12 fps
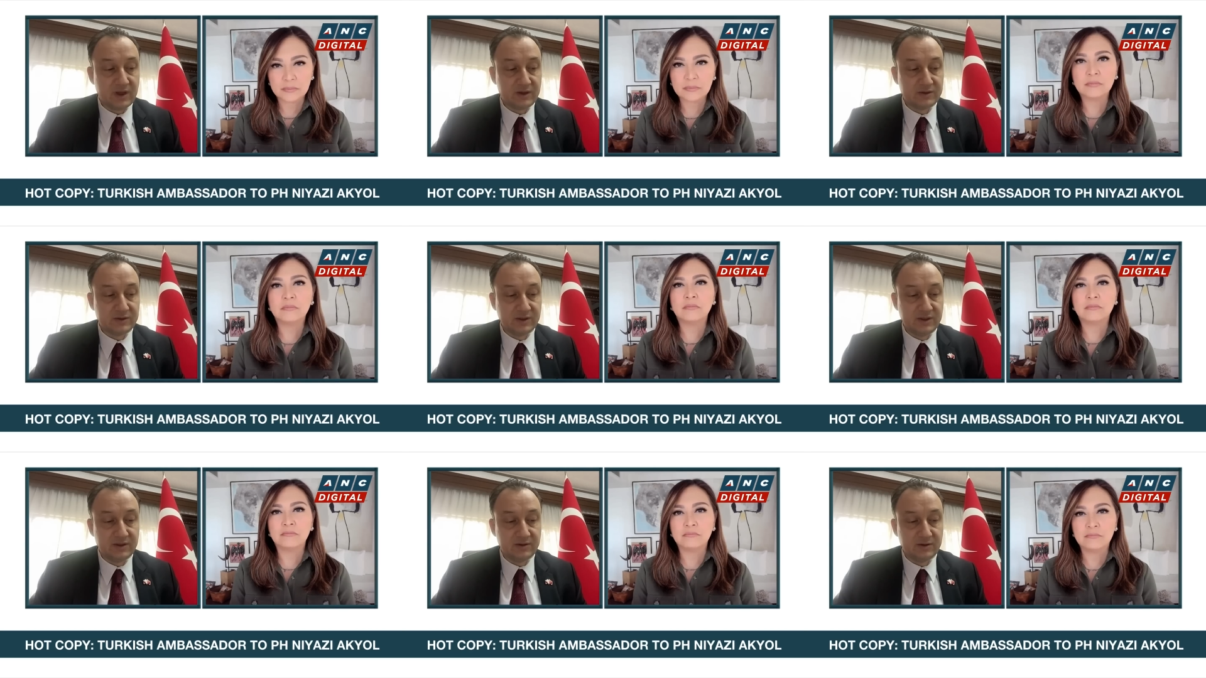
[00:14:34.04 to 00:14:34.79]

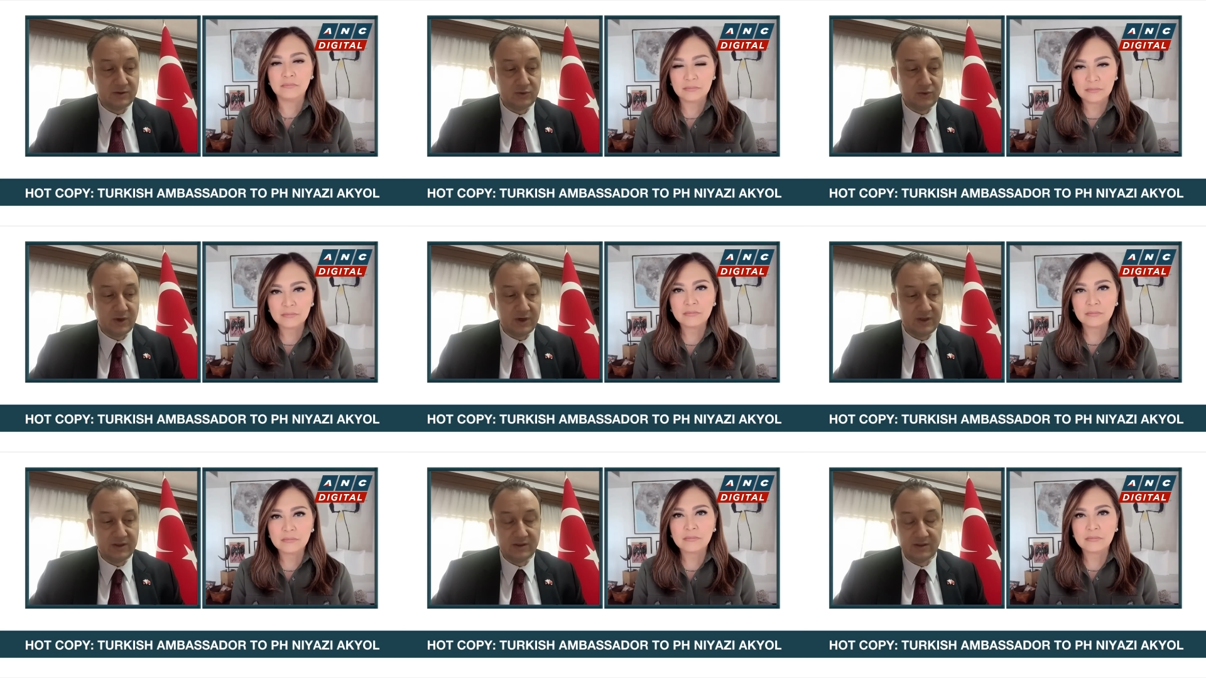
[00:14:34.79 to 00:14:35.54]
Speaker 1: actually uh, who
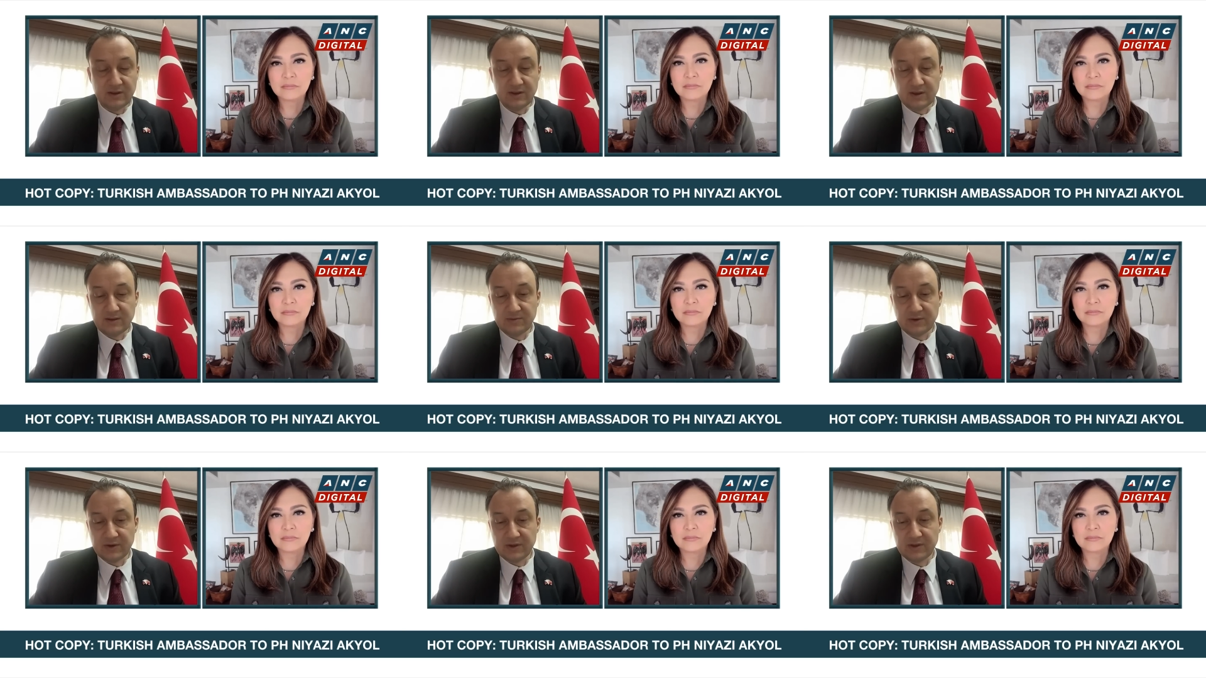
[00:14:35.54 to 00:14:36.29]
are in, in that
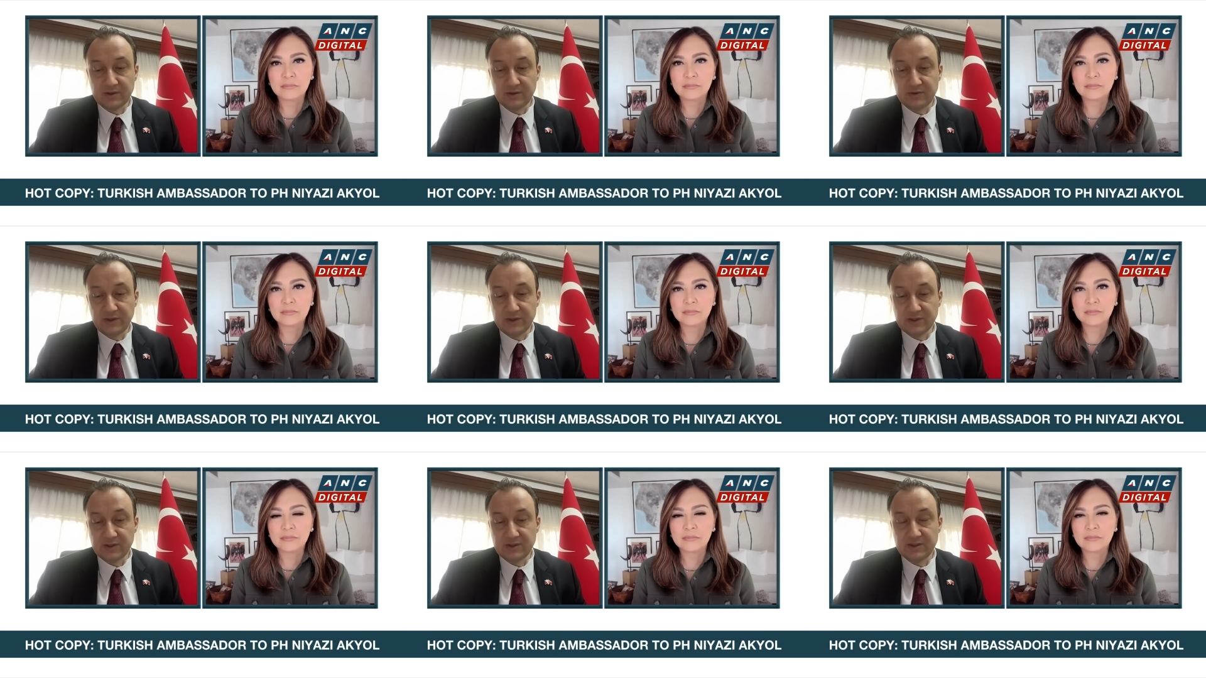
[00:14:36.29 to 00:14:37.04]
particular
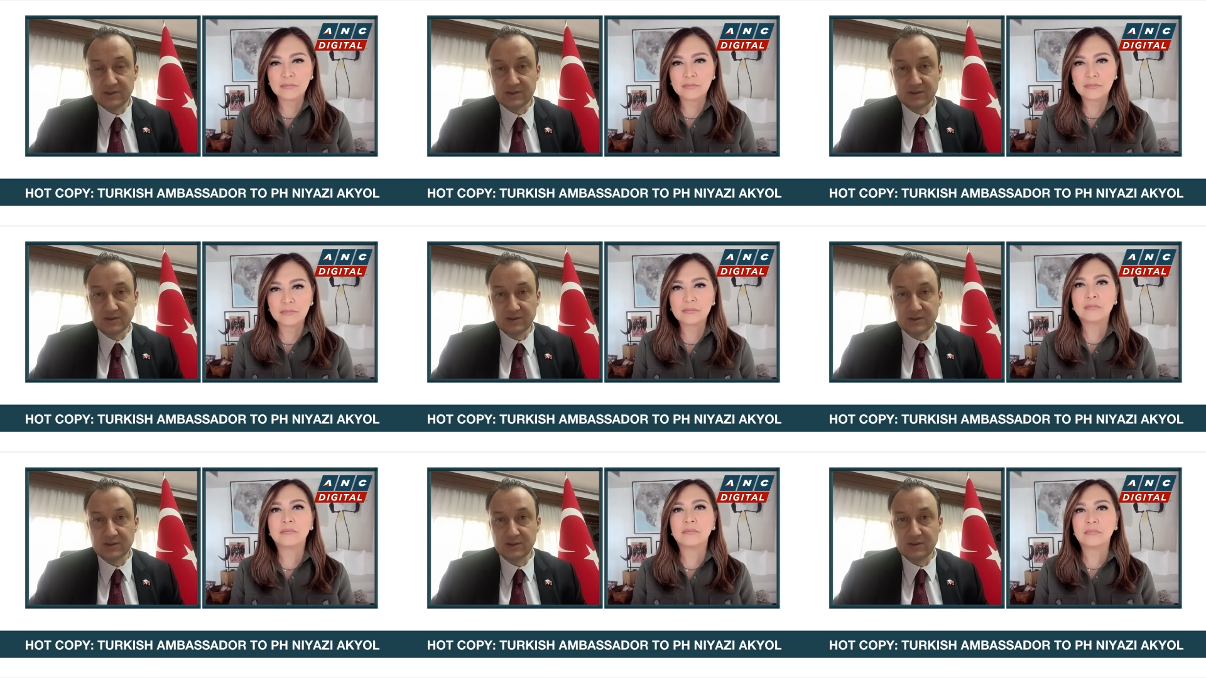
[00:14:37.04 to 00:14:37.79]
region. It is
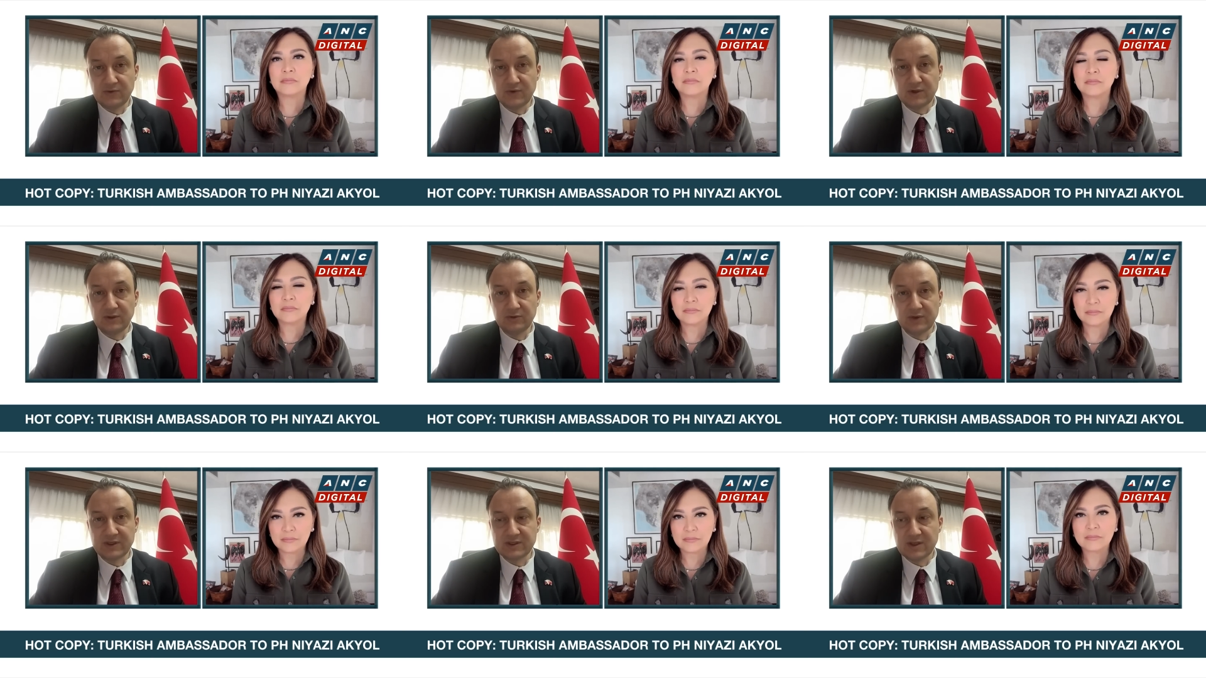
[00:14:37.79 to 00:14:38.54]
it's difficult
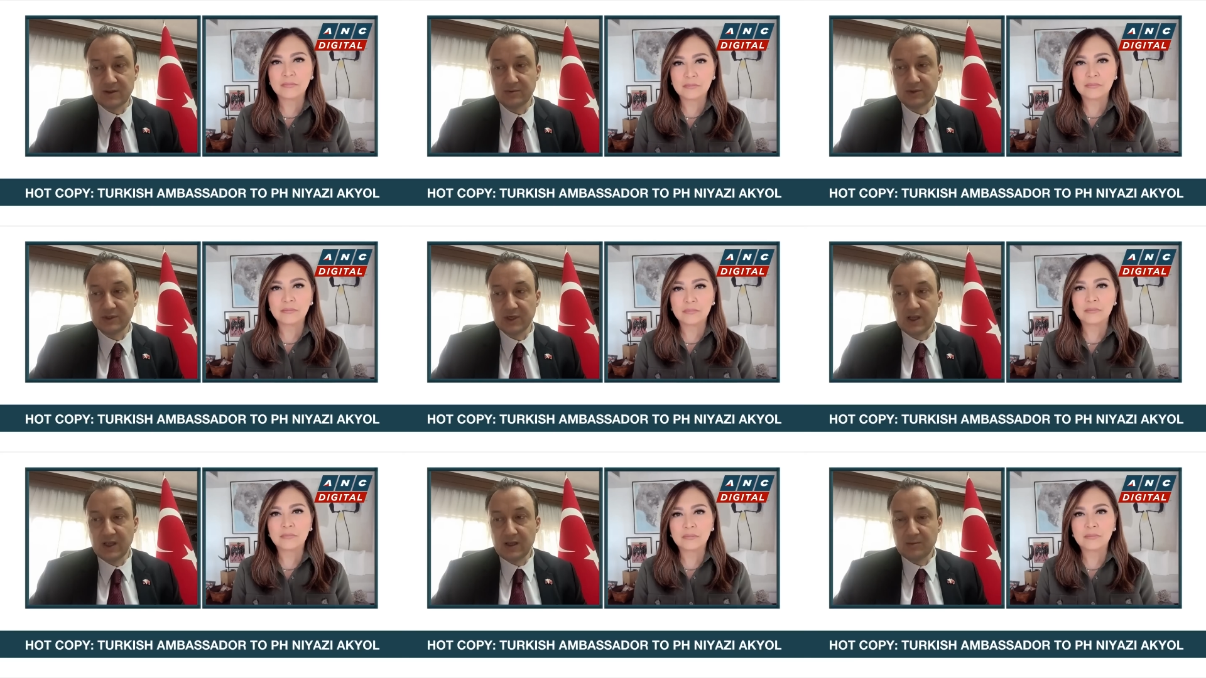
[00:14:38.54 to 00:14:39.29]
to establish,
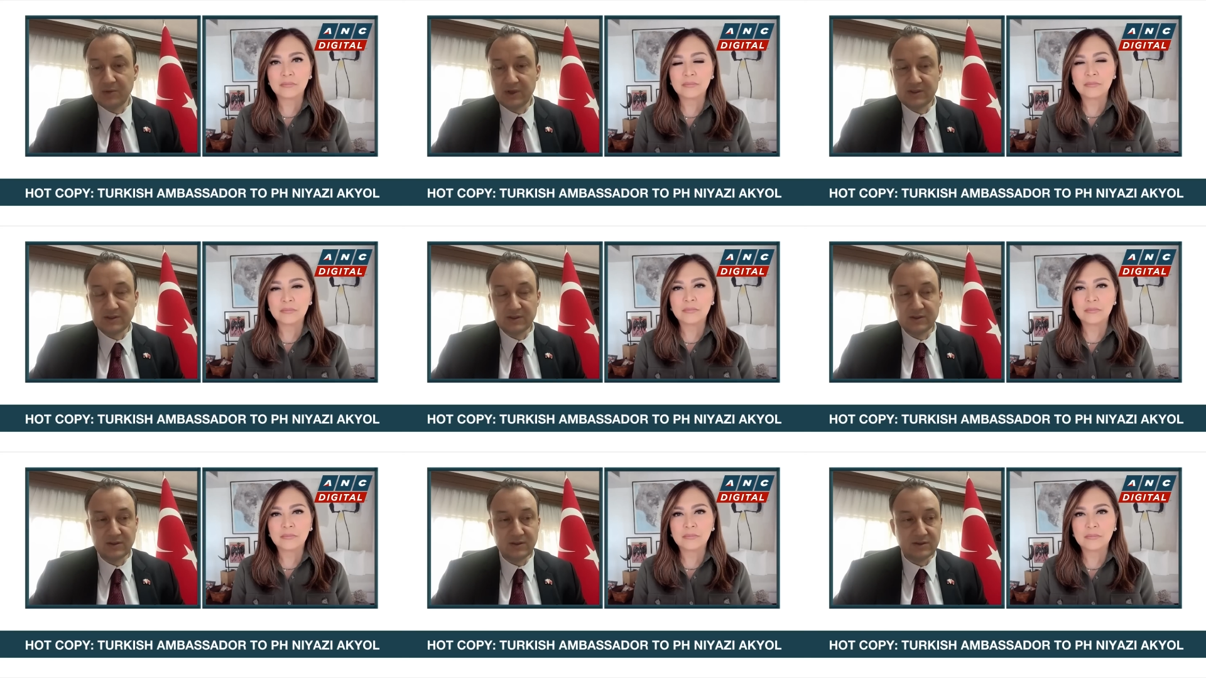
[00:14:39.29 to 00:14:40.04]
but uh,
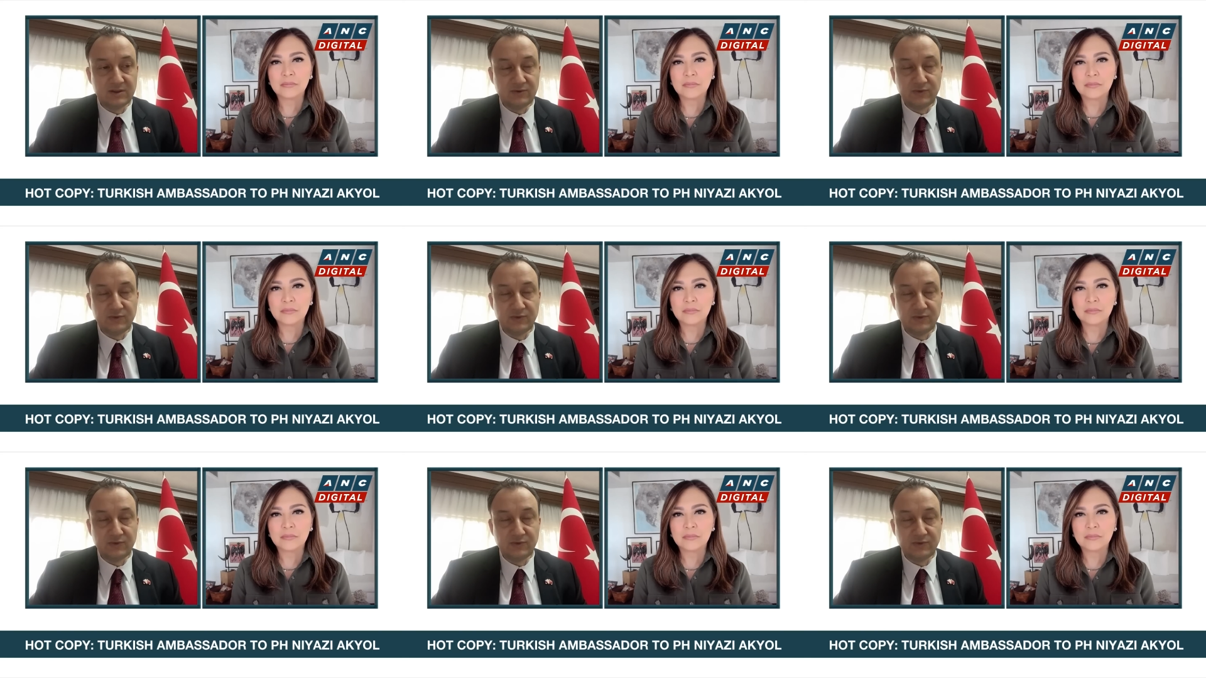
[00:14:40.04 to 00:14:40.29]
the the